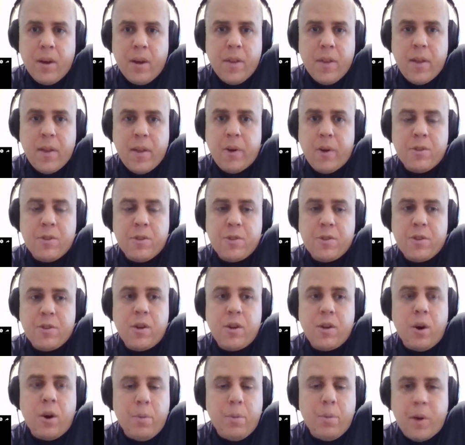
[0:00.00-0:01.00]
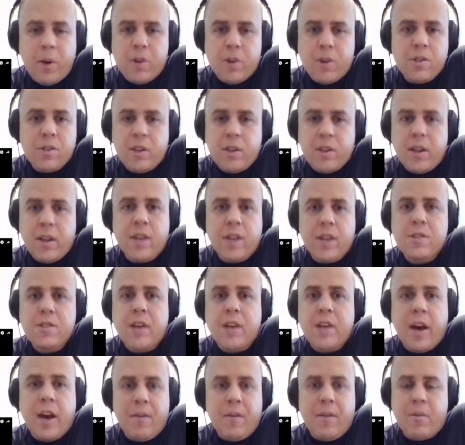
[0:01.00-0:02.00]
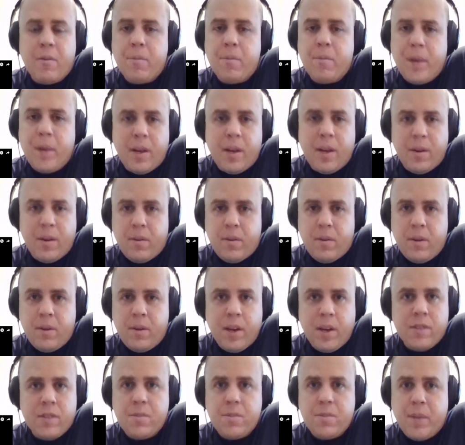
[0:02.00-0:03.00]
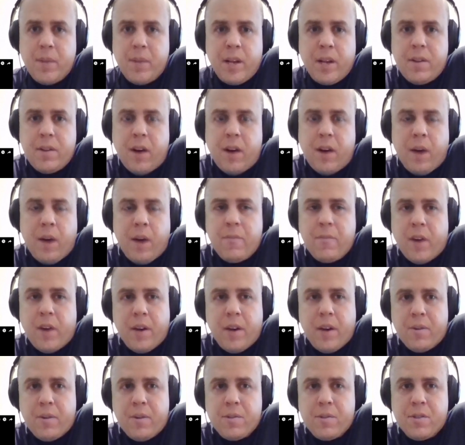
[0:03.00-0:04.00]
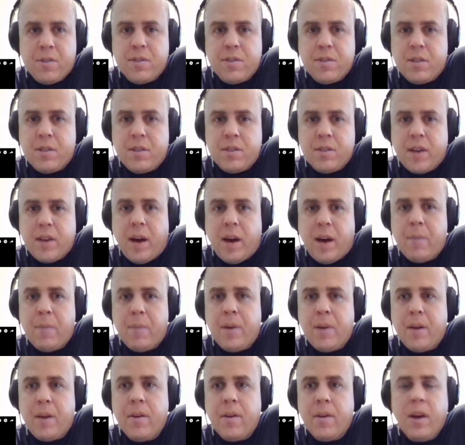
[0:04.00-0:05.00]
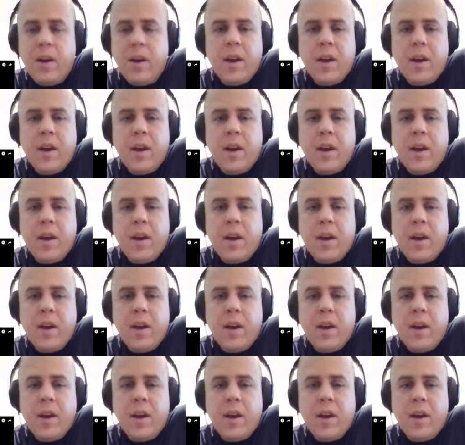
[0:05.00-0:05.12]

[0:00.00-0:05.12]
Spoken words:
There is no person that has ever beaten as many top fighters as this guy beat.